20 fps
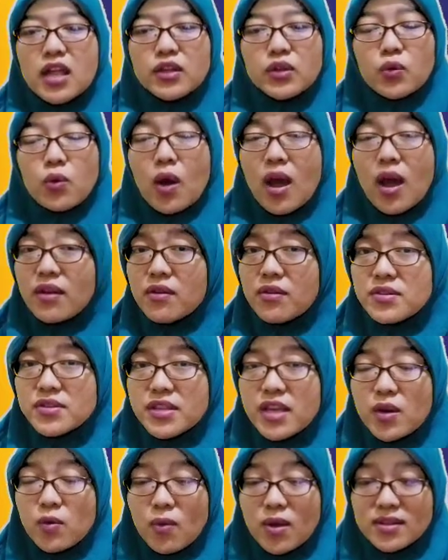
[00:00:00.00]
To
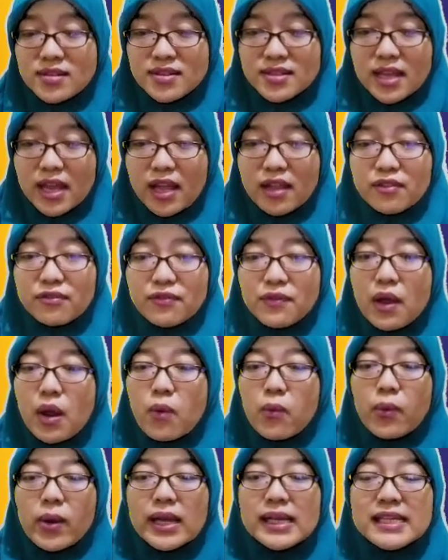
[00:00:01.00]
understand oneself,
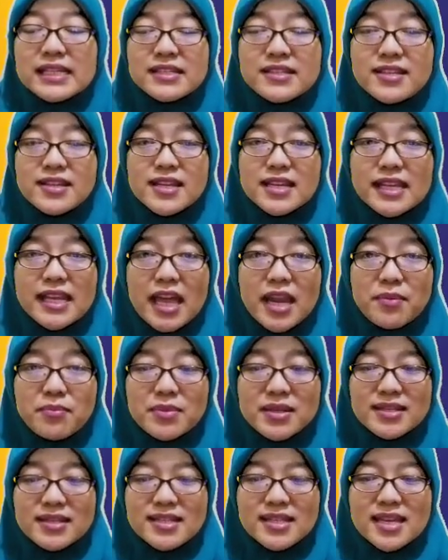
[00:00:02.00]
religion can
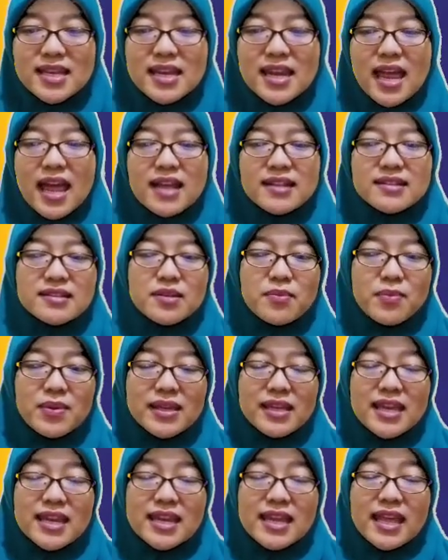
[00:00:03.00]
be seen as the
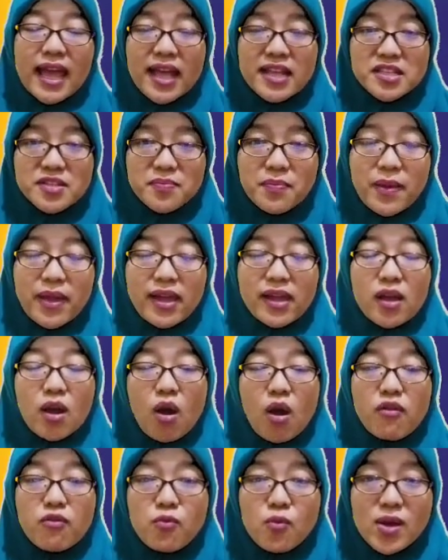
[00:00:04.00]
beginning aspect
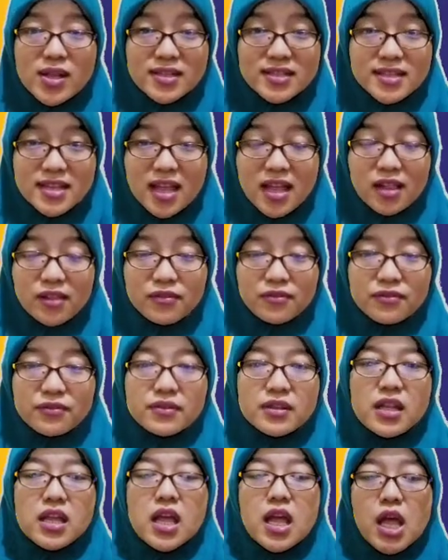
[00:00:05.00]
of oneself.
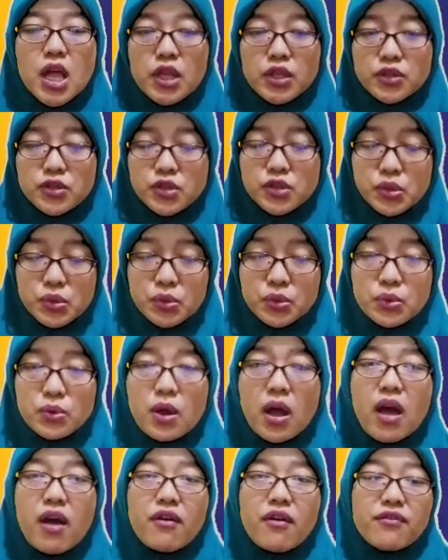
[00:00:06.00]

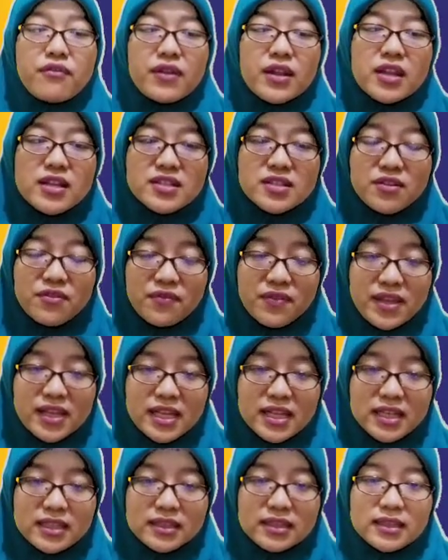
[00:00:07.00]
2.
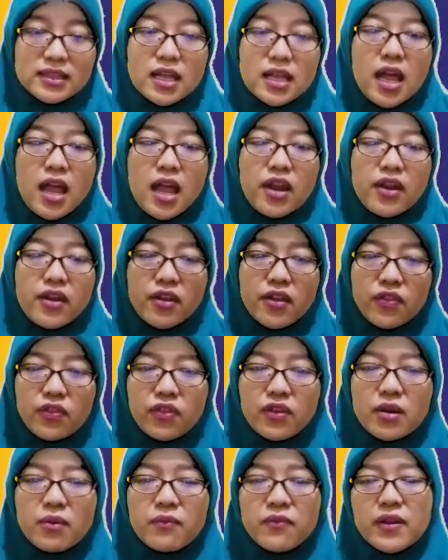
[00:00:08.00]
Philosophical. The
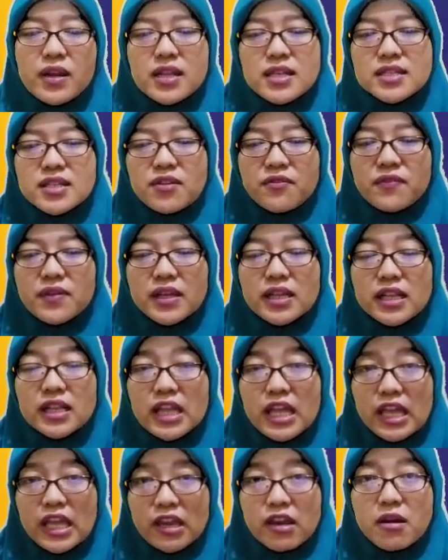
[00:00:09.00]
term philosophical
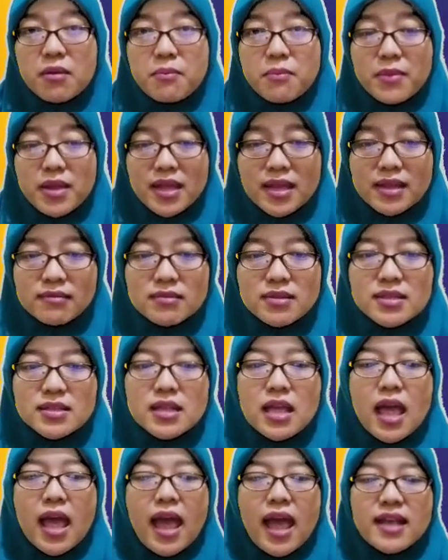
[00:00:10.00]
here
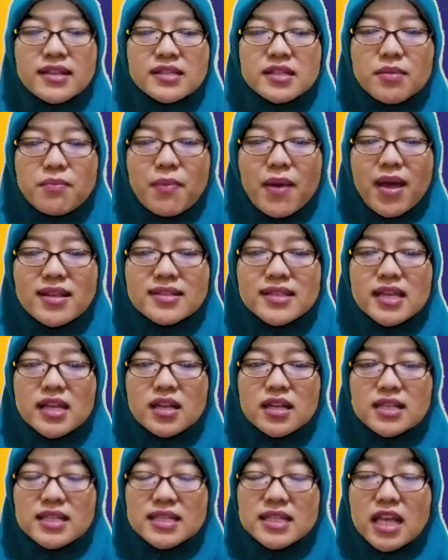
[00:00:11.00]
means as the basic
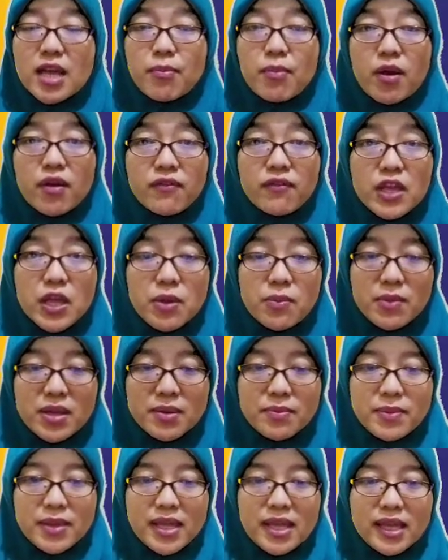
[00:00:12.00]
concept of
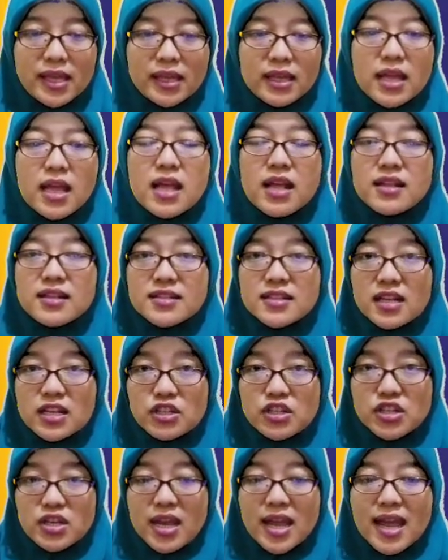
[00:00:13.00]
human being,
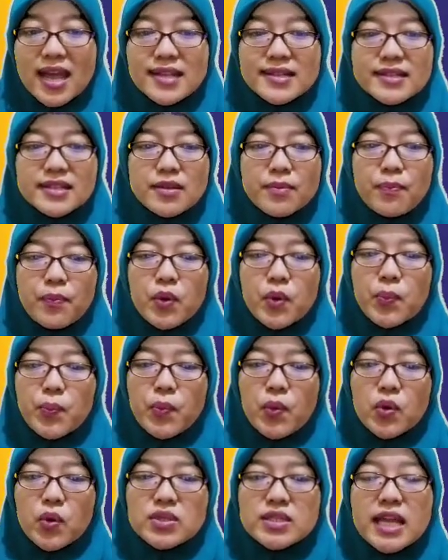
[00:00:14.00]
such as the
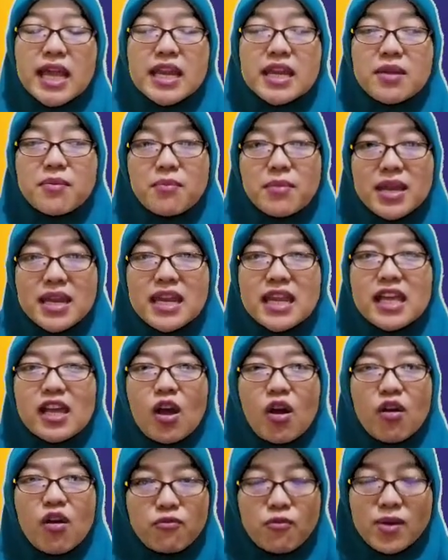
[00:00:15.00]
purpose and the meaning
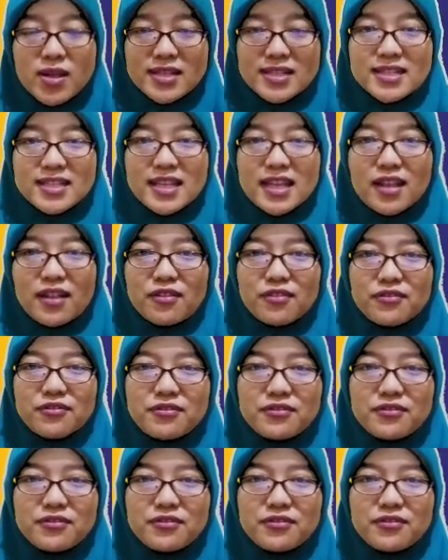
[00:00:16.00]
of oneself.